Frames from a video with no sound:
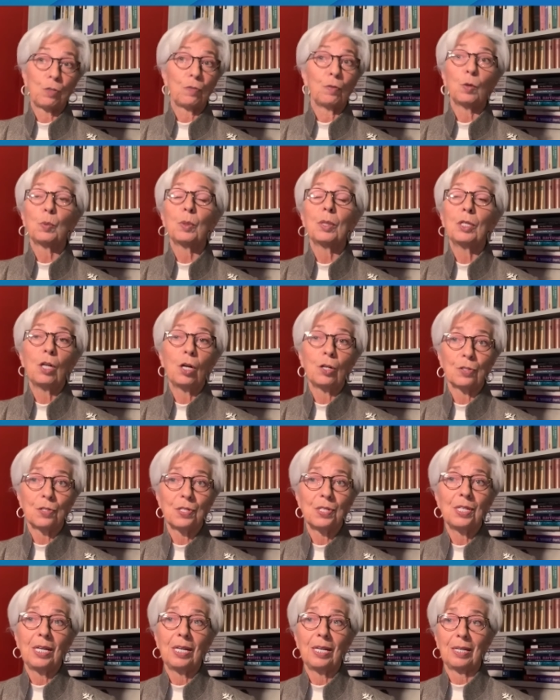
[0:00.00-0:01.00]
First of all, we're
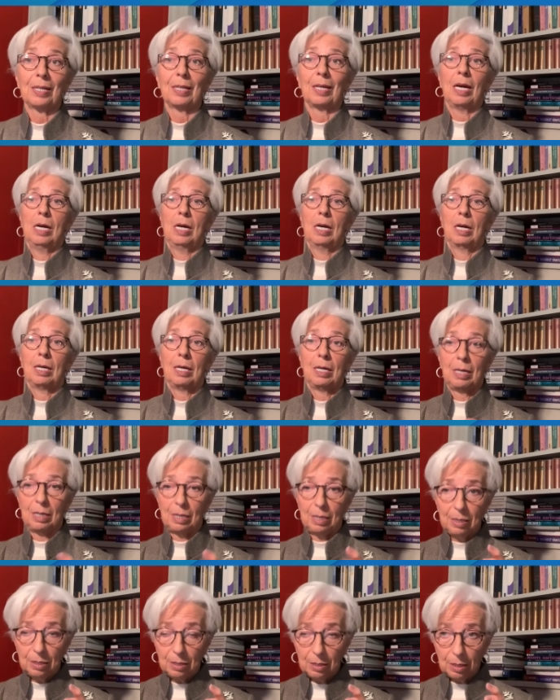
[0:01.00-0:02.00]
not seeing
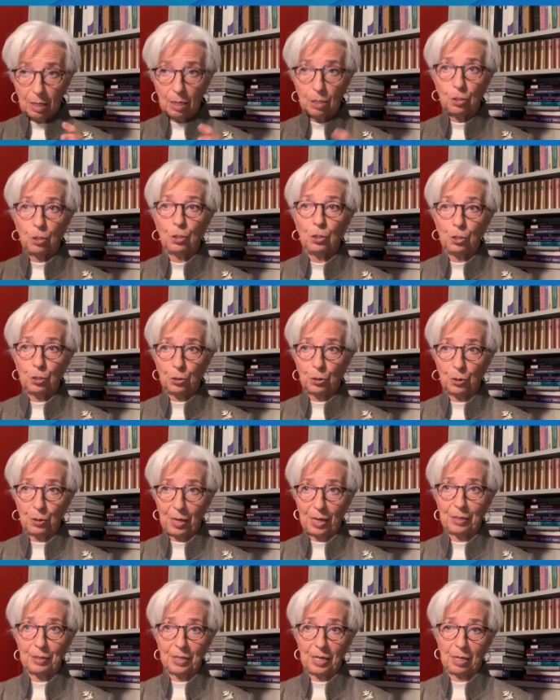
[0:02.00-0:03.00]
in the
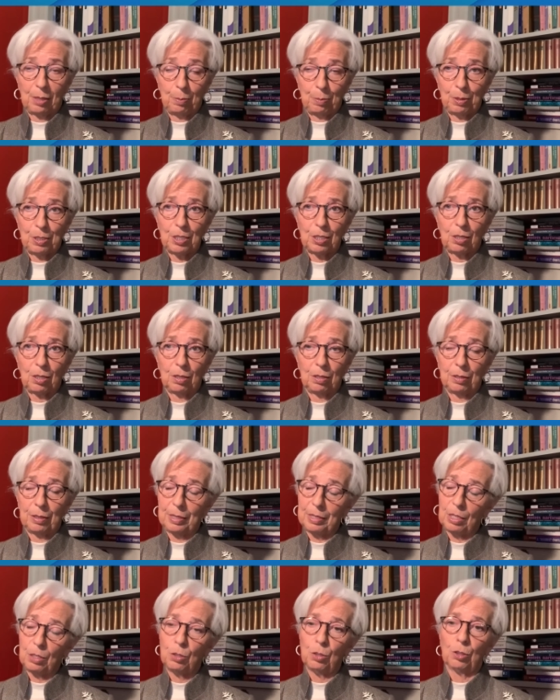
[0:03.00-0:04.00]
euro area in
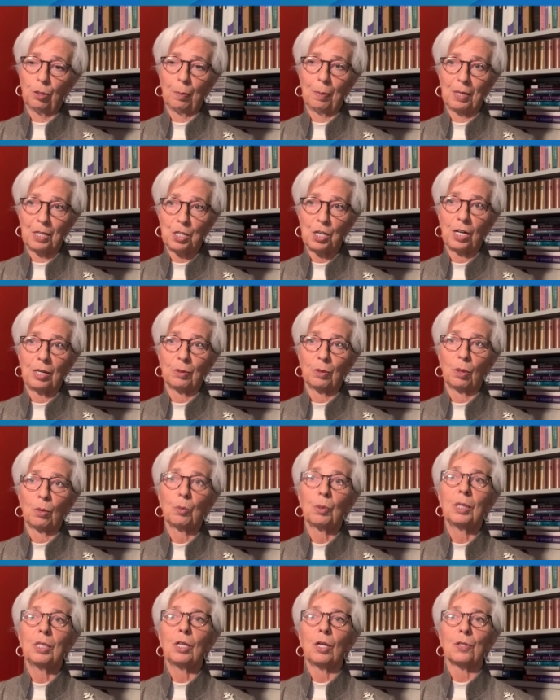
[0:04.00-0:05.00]
particular, and in Europe in
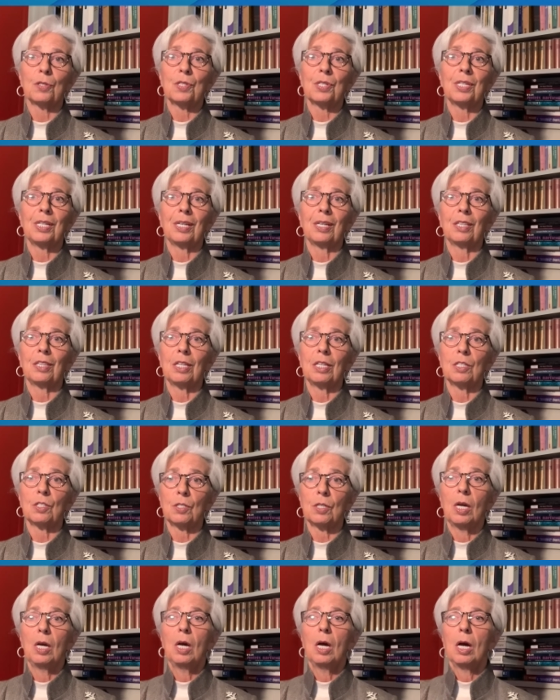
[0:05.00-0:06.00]
general, we're not seeing
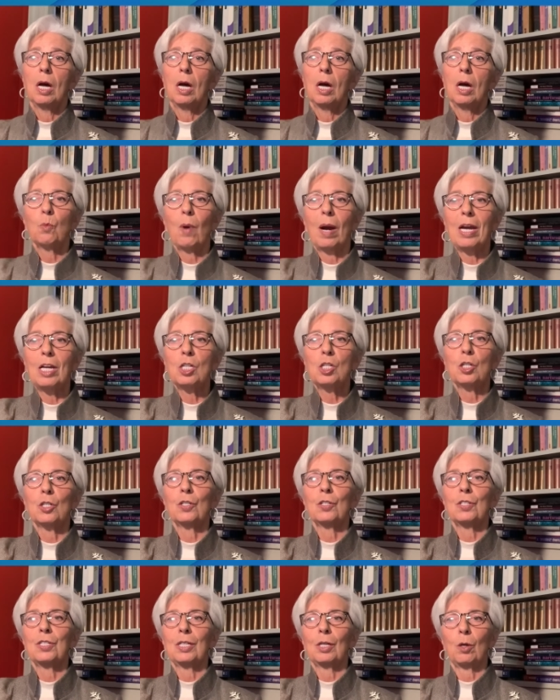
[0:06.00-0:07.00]
these
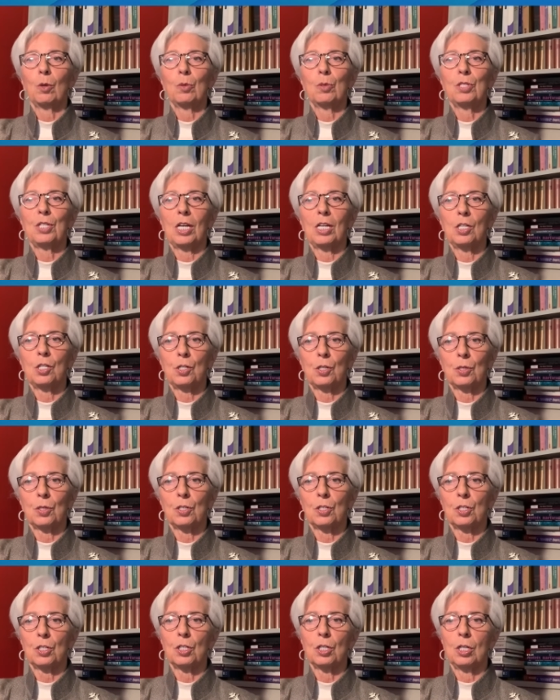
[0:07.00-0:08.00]
wages
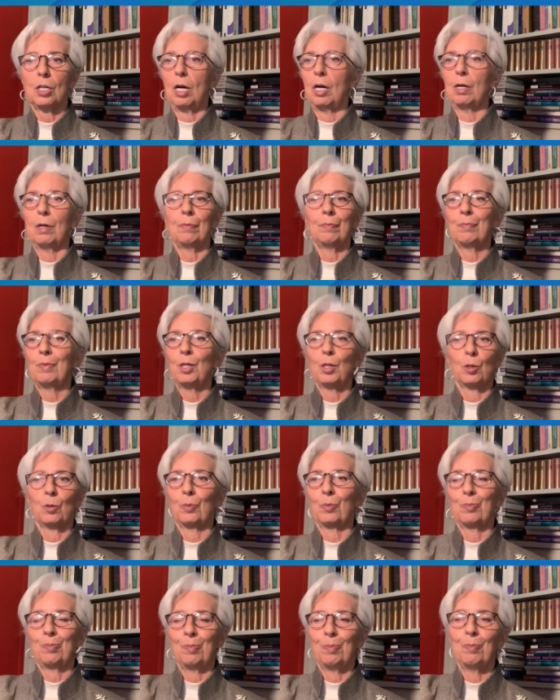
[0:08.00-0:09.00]
negotiations, uh, you
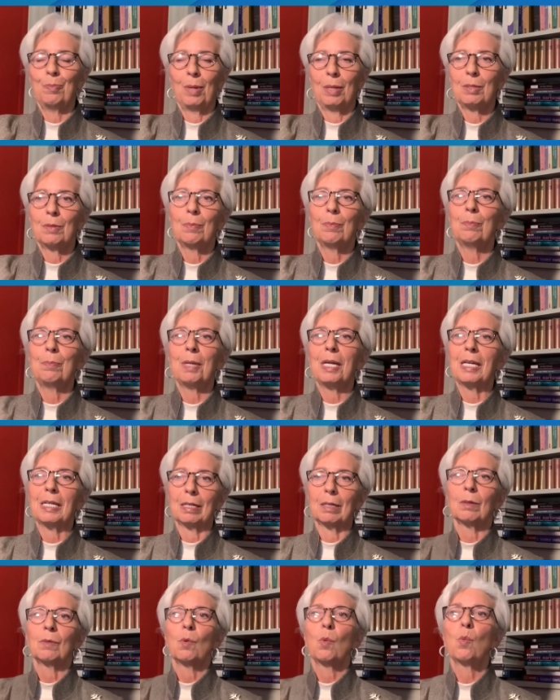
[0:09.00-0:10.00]
know,
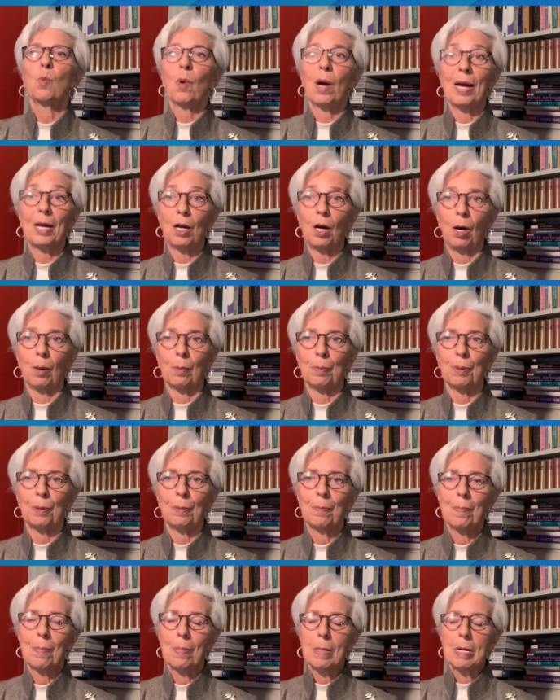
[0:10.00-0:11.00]
being way up.
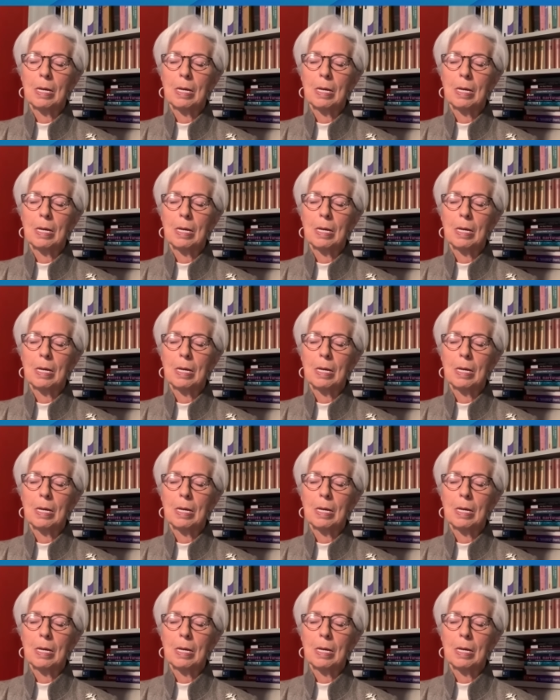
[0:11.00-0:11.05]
